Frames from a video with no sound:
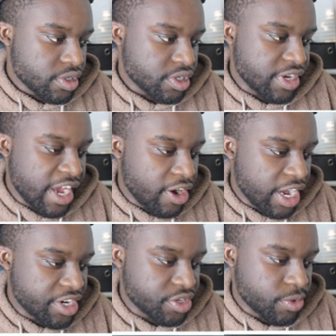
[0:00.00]
So now
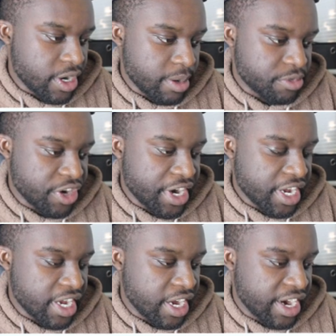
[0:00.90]
I just want, I'm trying
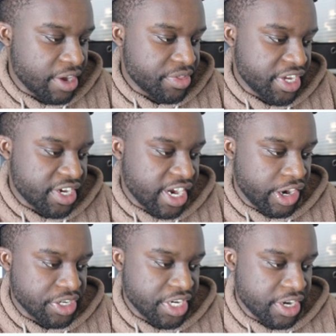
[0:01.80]
to cut out the
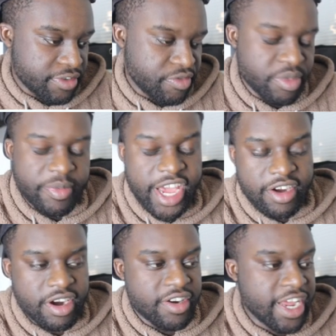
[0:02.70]
entire sneaker from the
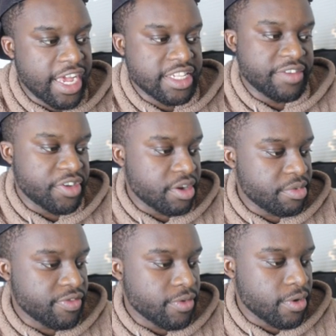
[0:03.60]
background as I've done
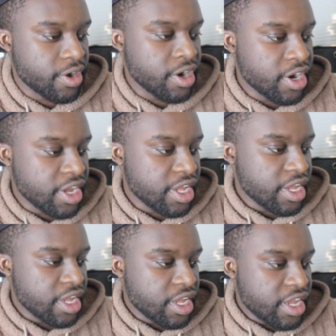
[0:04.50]
before.
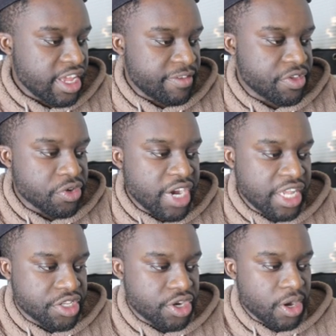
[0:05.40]
If you
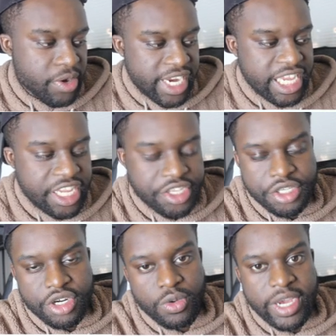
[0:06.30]
guys know an easier